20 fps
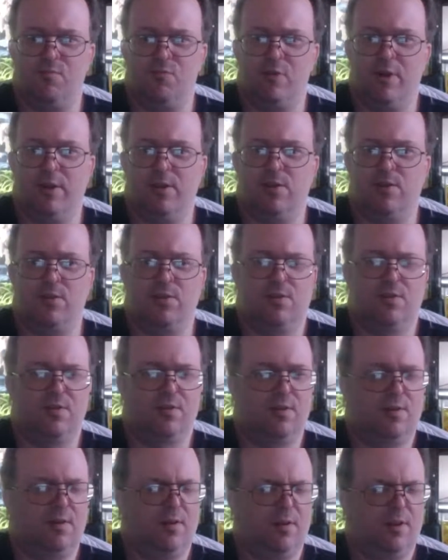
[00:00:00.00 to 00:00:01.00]
breasts.
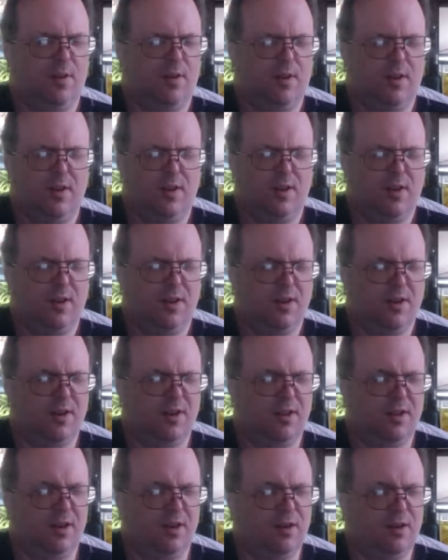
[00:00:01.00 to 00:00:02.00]

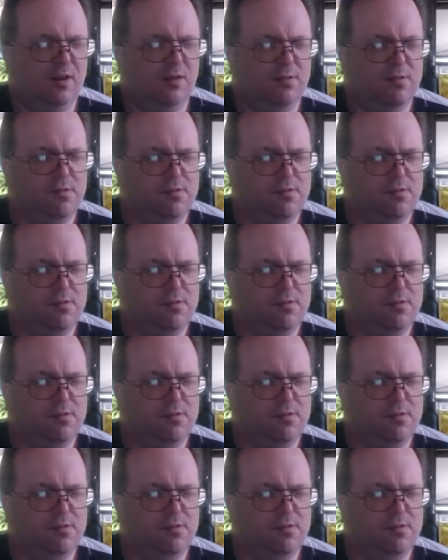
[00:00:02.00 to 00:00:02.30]
And